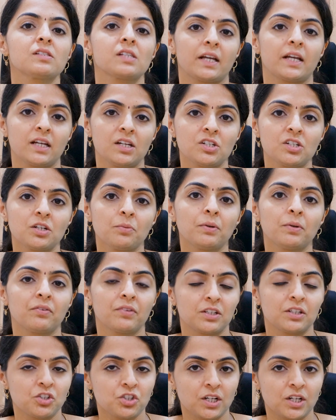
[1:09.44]
secondary
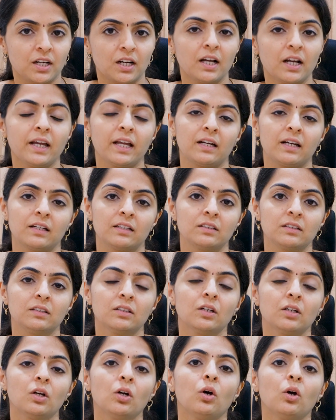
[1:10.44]
prevention na enadhu?
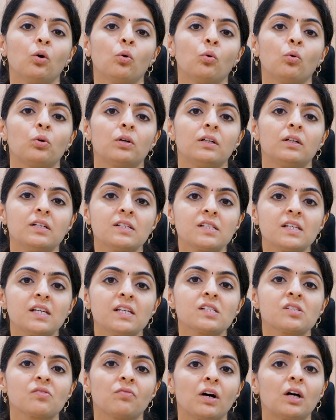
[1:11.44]
Oru
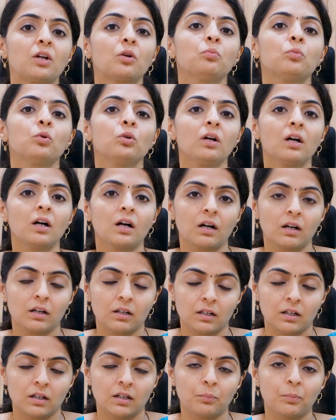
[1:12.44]
disease varumun
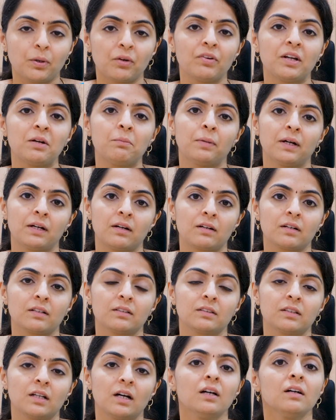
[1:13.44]
prevent
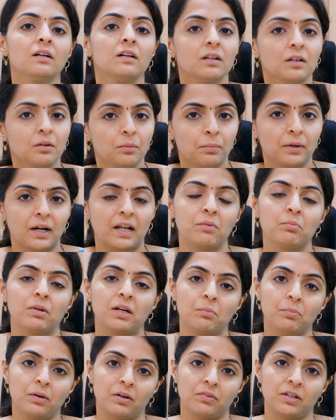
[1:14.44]
pandradhu da
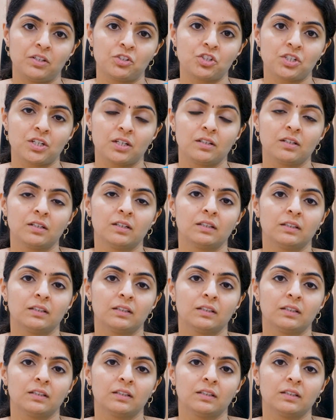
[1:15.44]
primary prevention.